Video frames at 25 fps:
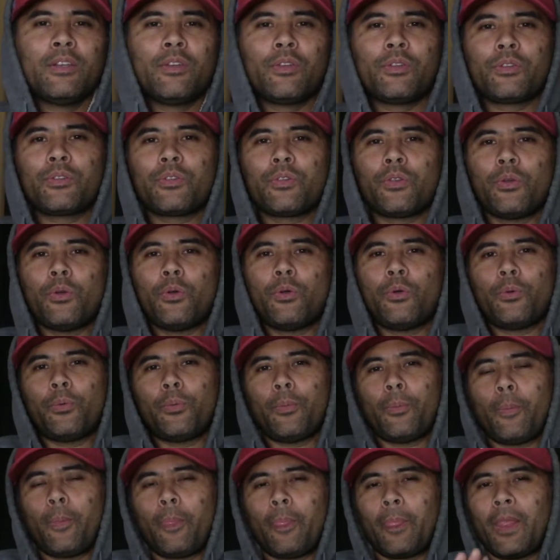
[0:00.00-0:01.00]

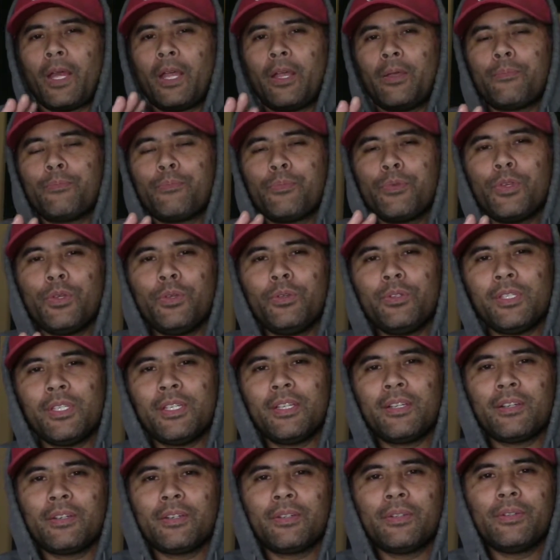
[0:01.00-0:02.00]
So I'm
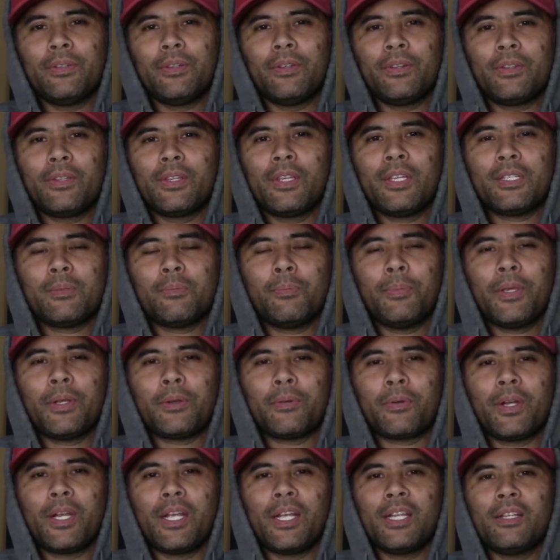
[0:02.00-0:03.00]
using this
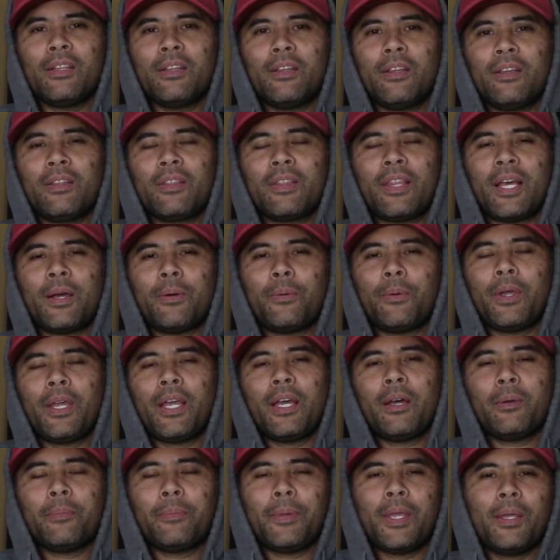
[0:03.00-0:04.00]
bitrate, that way
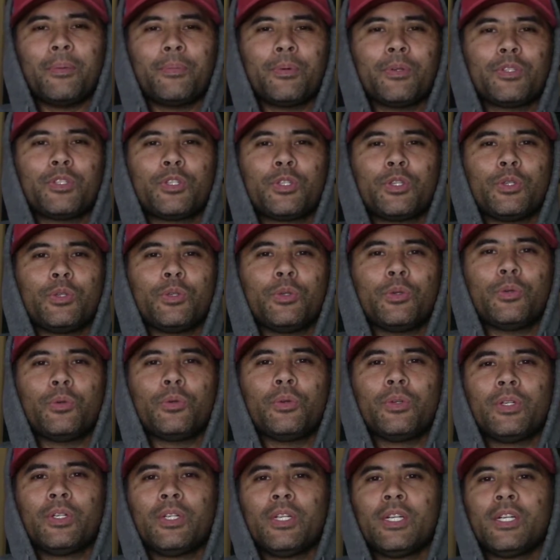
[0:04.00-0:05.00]
I'm able
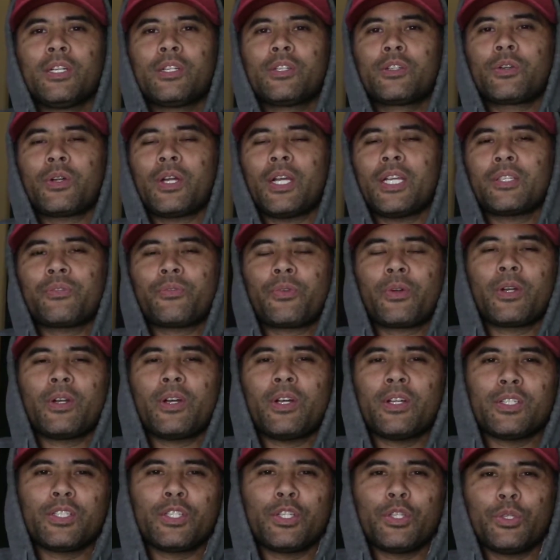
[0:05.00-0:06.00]
to transfer it
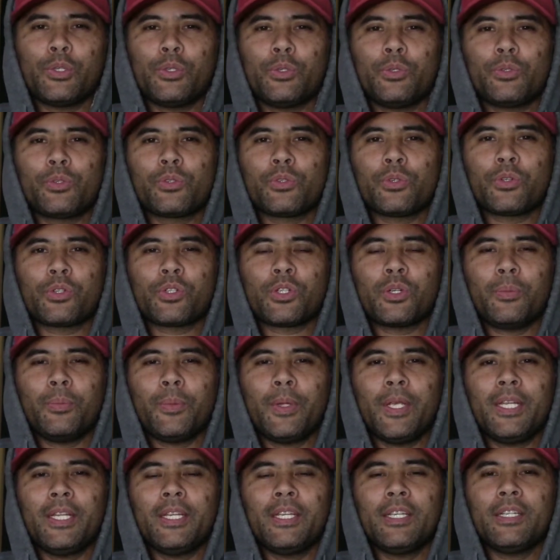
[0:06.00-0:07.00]
onto social
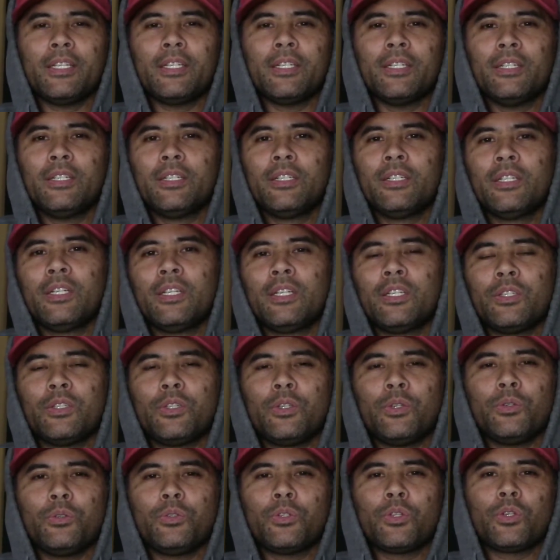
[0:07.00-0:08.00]
media,
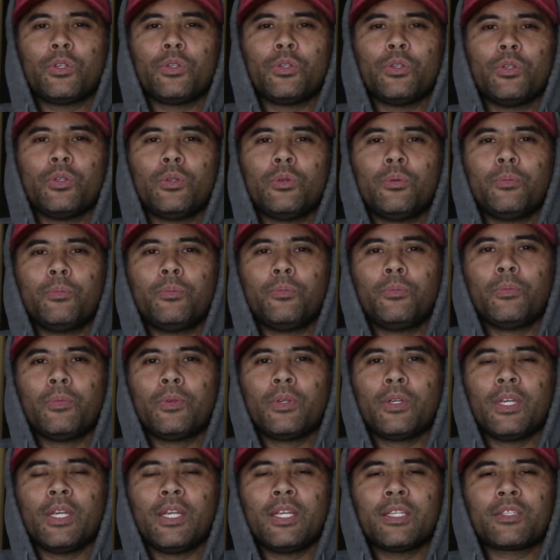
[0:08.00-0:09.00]
YouTube,
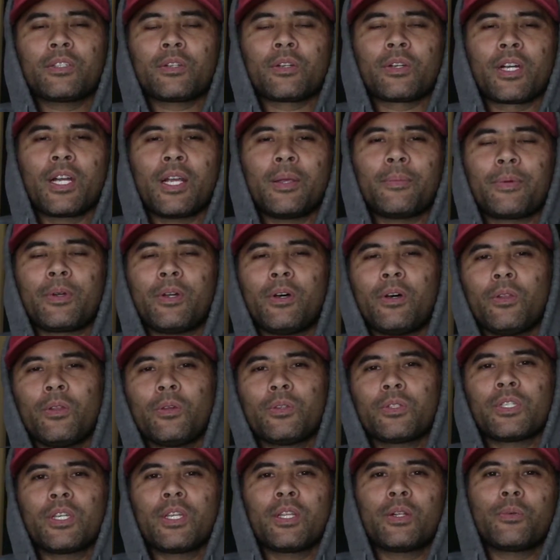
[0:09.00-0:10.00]
Instagram, and all
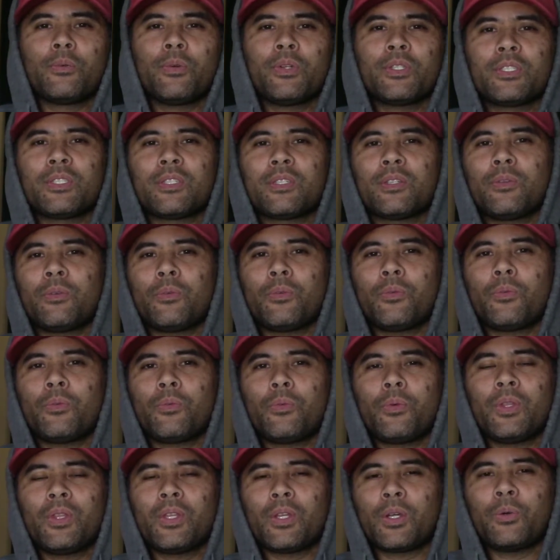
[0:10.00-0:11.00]
those other ones
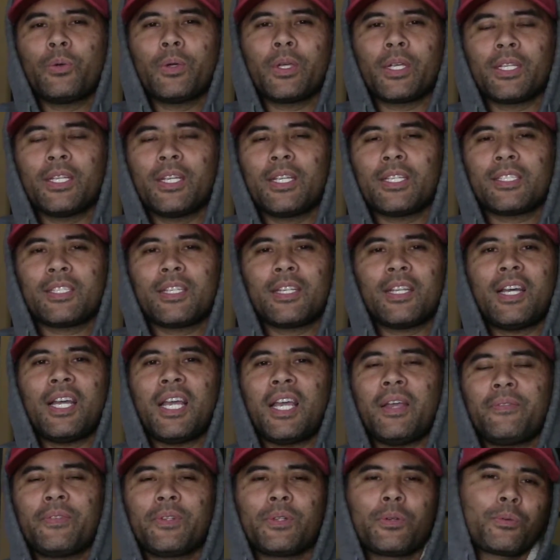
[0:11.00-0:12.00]
in the quickness and not
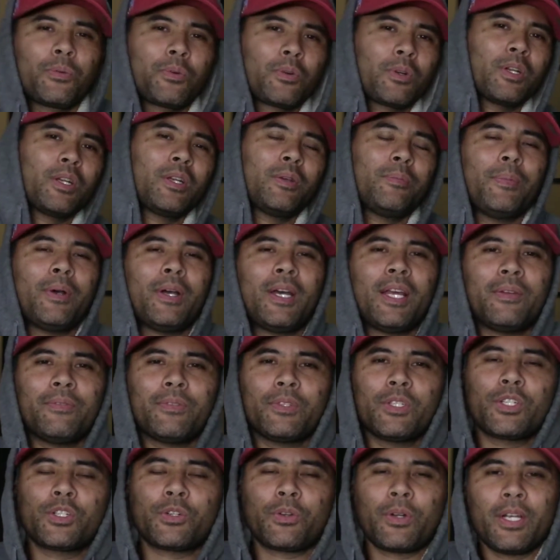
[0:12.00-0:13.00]
having to worry about
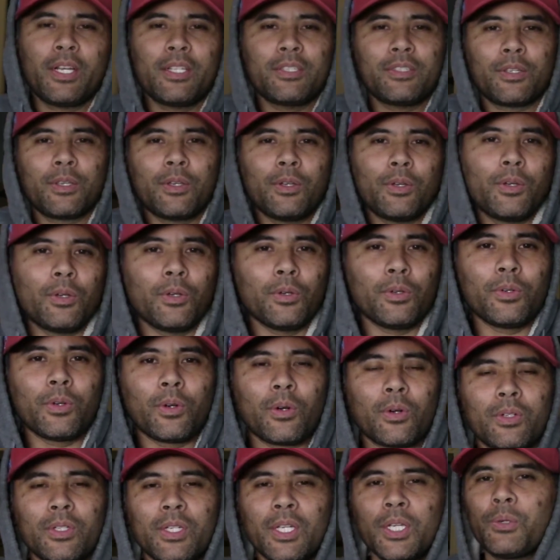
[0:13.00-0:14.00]
having to transcode
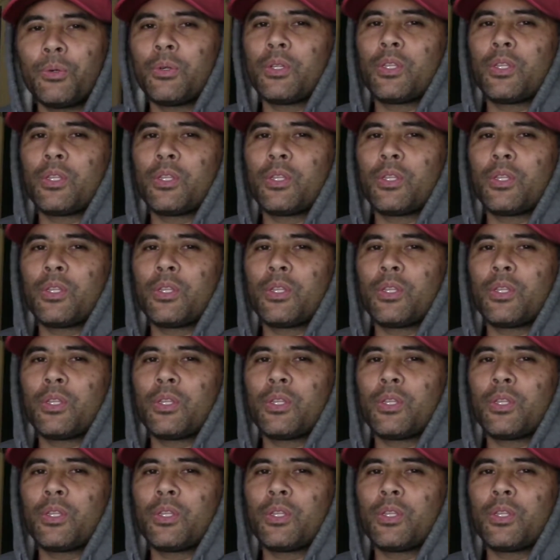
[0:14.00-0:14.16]
or deal